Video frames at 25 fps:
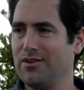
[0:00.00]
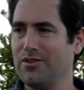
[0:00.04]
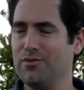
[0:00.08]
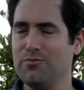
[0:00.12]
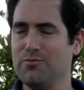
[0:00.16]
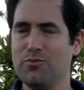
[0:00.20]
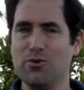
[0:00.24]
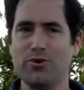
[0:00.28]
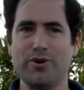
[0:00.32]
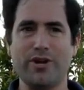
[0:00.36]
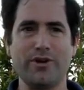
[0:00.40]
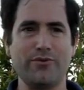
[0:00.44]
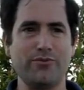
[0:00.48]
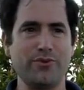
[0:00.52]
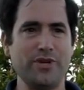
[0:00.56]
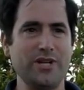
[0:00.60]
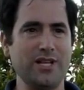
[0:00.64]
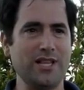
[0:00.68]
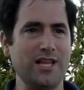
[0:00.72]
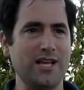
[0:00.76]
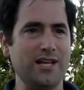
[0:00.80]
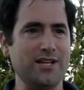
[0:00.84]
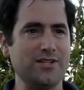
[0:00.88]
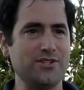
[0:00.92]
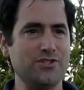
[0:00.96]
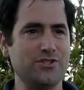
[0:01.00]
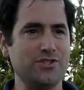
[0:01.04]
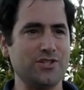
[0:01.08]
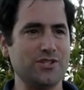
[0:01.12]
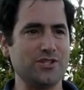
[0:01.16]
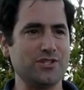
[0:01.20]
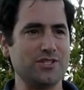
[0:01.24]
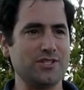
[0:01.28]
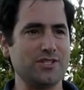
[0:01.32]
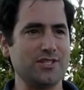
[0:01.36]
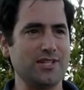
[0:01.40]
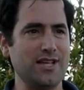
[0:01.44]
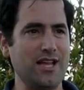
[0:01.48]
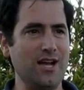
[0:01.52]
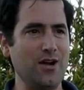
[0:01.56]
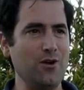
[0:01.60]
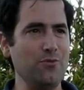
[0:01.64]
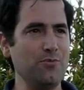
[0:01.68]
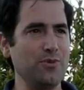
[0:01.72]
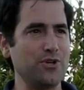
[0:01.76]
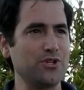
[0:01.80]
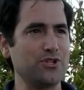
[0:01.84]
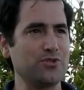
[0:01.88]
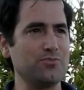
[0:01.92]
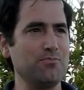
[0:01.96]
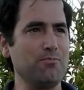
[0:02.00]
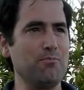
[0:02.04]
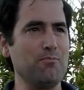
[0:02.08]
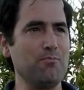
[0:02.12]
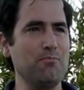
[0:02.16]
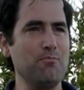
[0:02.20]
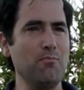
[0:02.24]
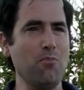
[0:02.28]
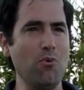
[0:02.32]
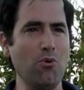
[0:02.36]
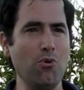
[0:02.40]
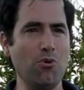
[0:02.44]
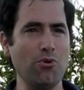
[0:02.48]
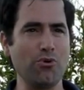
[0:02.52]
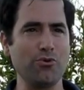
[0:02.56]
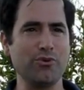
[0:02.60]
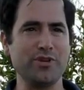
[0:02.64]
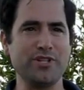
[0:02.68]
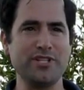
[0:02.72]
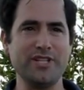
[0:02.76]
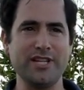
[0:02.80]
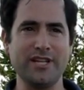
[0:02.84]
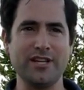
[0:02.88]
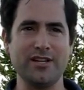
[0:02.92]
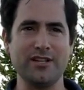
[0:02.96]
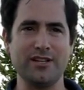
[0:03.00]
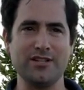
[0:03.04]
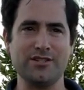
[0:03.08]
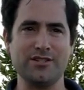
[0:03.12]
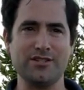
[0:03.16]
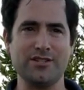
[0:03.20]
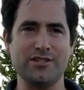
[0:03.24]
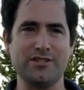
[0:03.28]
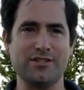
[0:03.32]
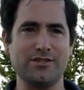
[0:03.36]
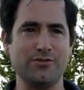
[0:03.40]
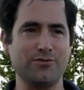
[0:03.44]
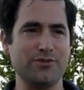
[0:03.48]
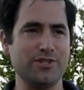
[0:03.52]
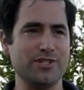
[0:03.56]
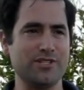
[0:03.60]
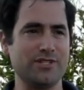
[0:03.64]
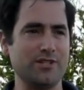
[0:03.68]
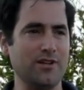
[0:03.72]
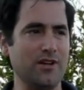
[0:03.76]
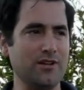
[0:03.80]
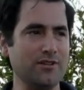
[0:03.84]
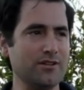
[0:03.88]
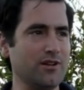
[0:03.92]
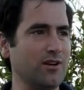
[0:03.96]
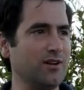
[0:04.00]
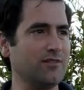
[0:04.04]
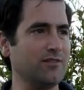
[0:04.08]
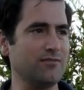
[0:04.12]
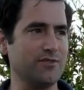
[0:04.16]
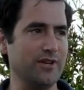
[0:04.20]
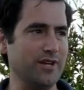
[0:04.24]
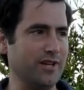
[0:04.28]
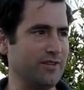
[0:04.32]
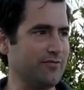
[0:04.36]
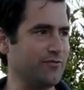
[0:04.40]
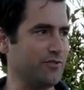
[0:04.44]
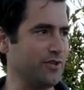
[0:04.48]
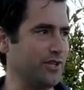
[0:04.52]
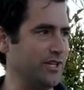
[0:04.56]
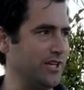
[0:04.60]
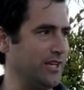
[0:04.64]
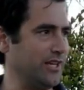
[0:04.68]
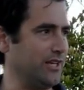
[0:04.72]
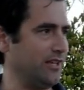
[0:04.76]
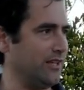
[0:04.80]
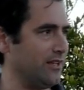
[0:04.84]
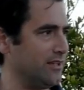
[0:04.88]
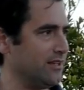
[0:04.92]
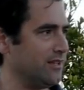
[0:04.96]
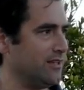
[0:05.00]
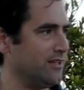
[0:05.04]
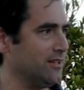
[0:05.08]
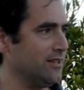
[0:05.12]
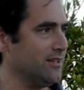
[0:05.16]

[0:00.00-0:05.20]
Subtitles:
the more I realize just how much more ridiculousness there is to uncover every day.